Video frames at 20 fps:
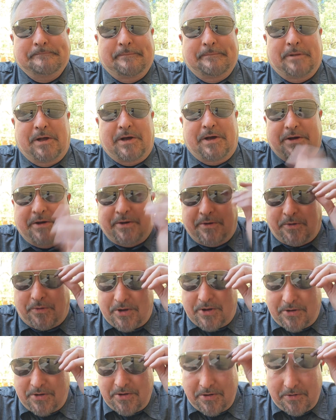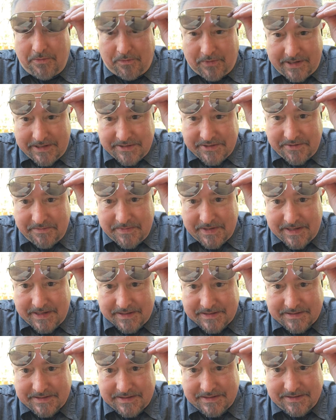Uh-oh. What did you
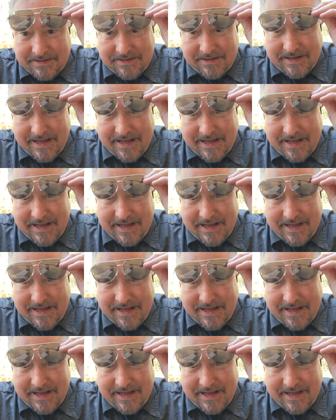miss?